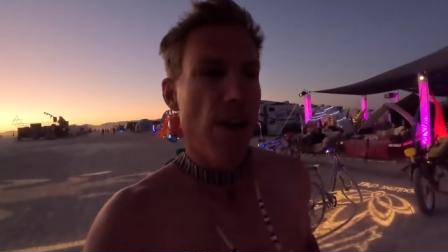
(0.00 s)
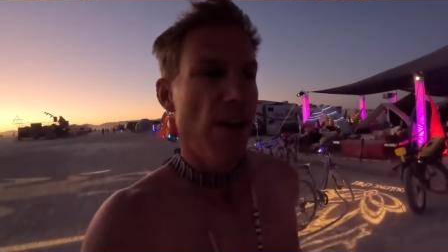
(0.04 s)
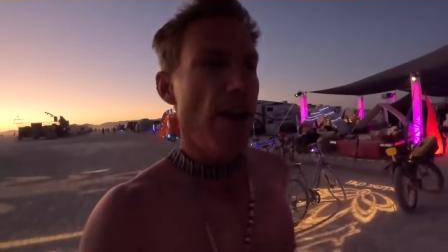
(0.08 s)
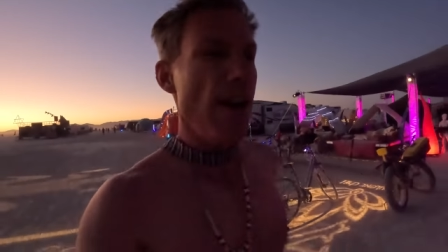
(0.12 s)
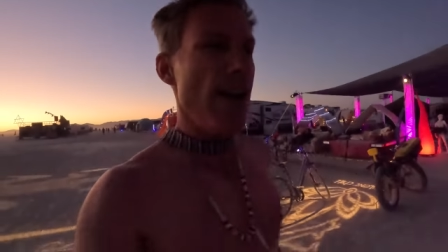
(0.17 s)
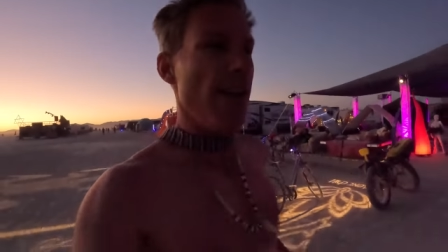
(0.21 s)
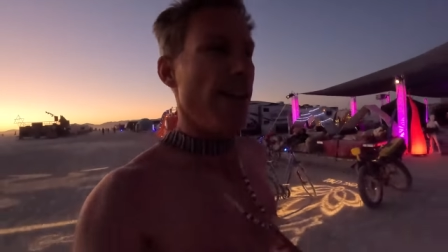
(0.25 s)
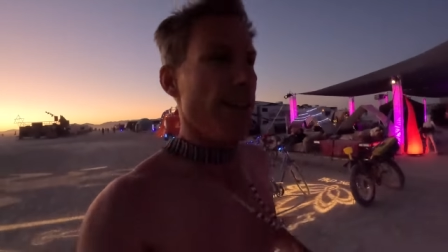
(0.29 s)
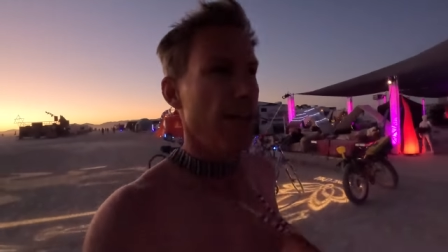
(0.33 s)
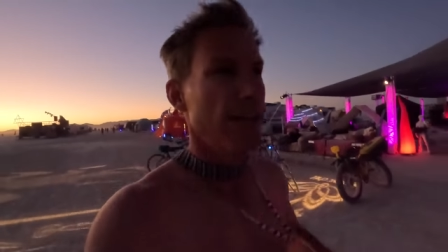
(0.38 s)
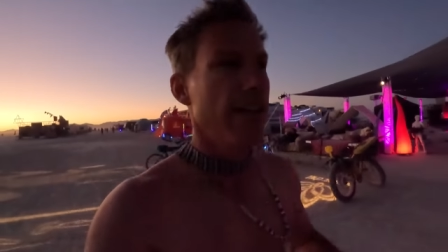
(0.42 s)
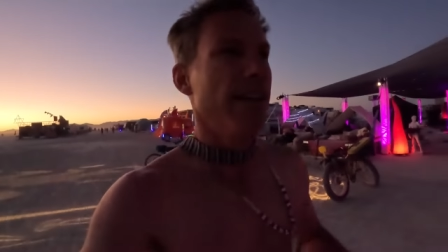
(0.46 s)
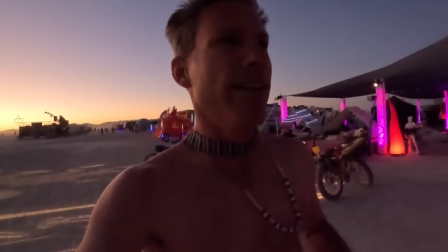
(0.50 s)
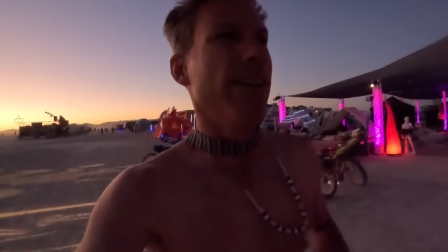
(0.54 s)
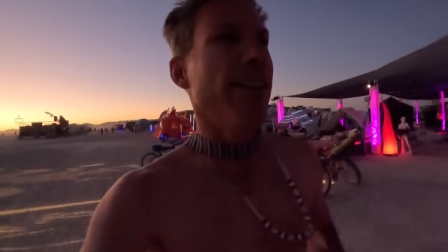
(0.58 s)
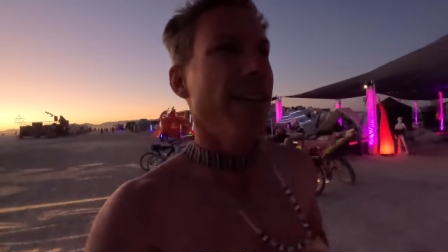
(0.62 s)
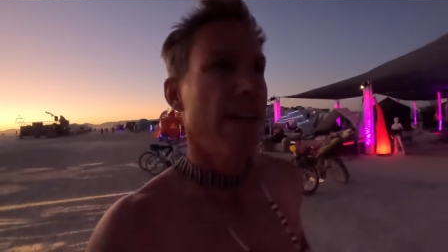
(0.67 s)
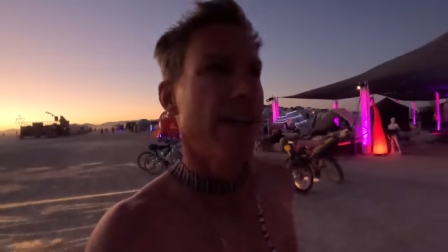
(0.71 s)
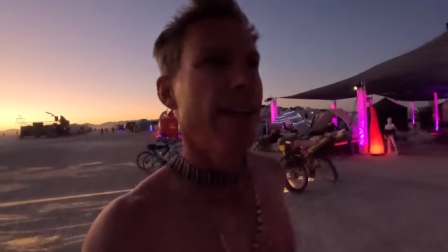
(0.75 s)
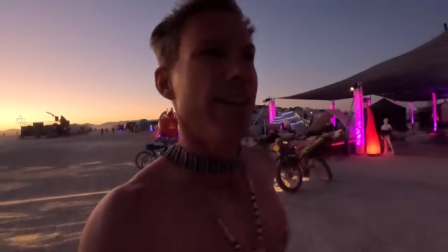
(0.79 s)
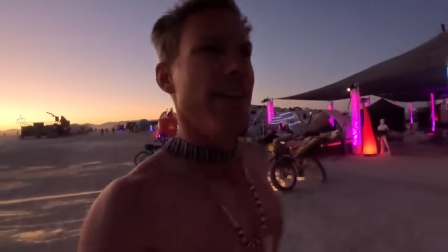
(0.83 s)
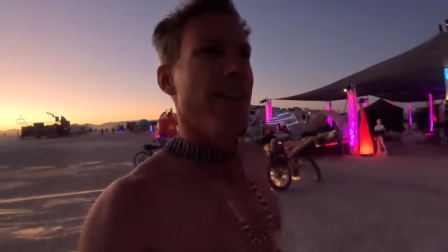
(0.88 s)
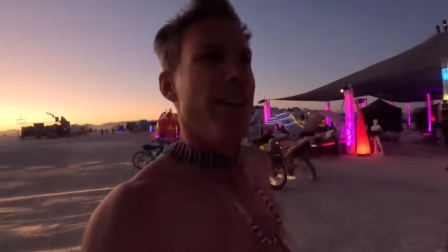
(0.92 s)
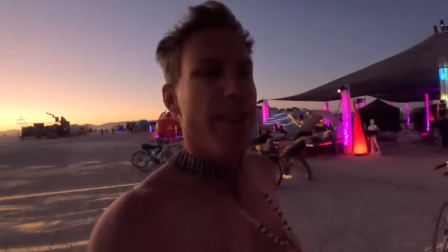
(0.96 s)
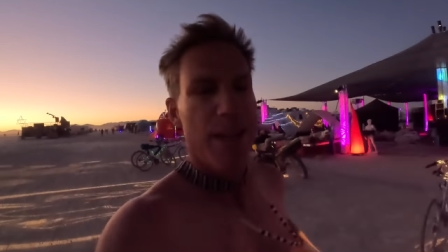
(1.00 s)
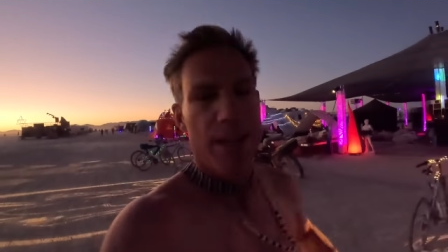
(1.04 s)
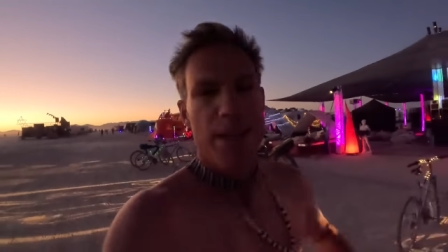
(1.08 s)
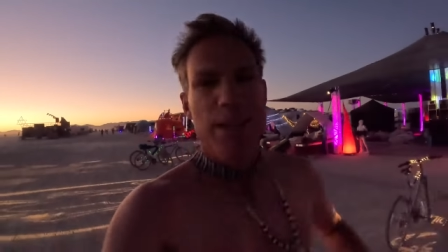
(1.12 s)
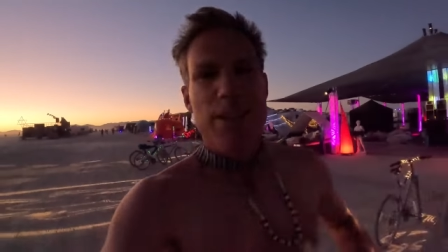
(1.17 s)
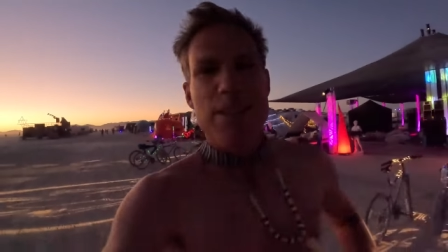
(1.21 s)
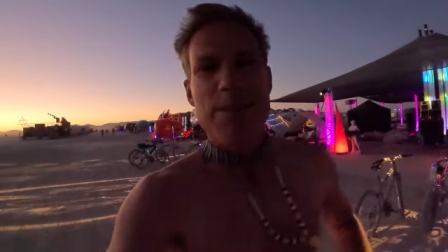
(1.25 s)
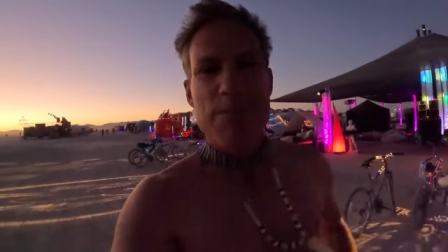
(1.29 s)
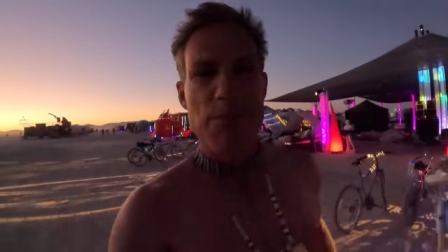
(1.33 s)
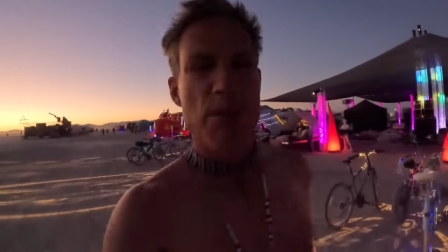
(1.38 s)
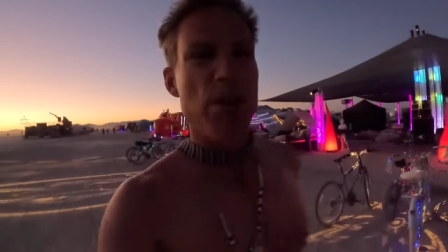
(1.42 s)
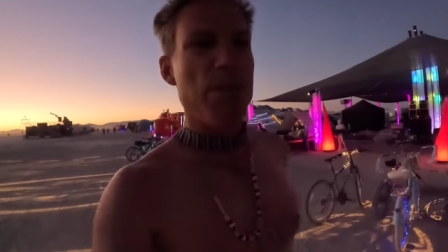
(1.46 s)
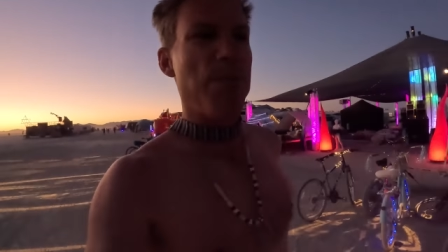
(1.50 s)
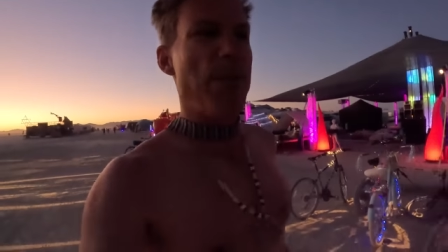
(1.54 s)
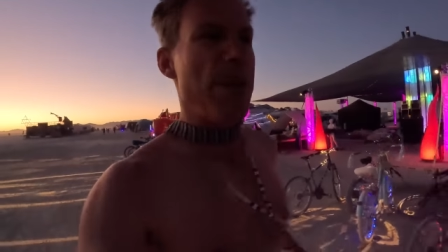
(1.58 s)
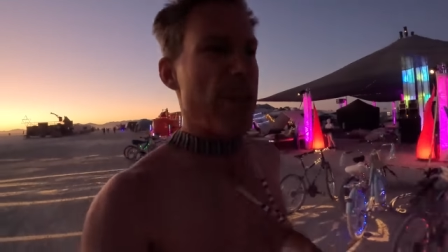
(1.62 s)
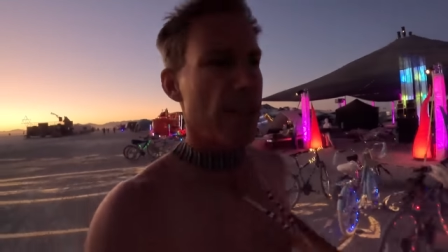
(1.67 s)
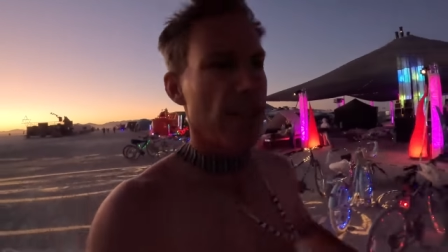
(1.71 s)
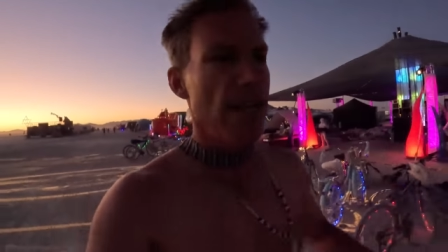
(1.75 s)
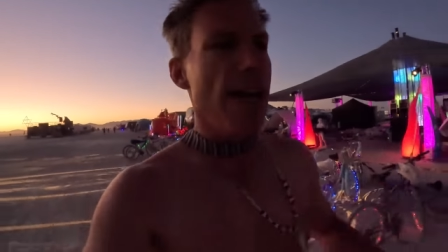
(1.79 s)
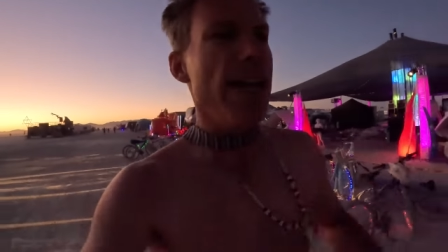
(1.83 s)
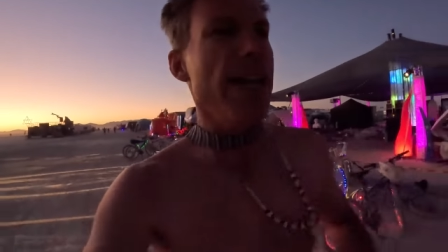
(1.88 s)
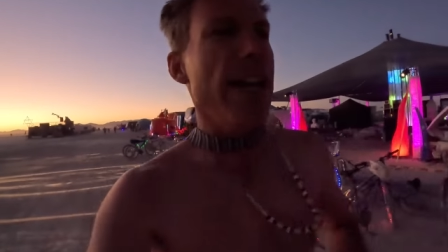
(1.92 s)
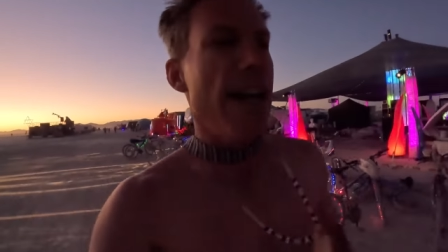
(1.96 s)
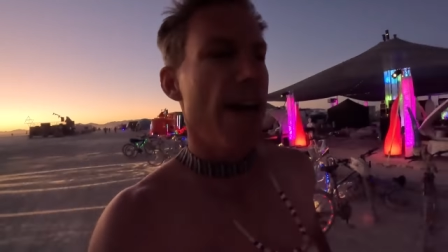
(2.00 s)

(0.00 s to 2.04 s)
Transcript: All right, it's pretty much light